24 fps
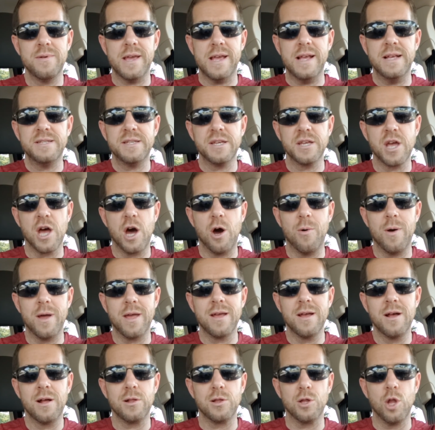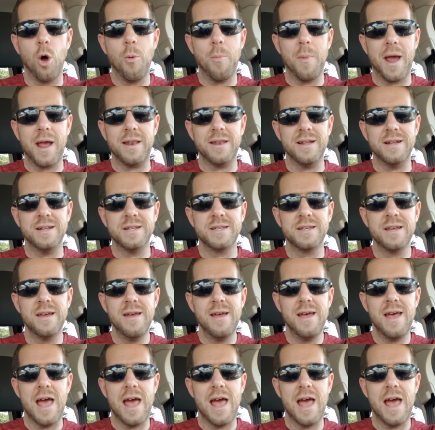easygoing, low maintenance,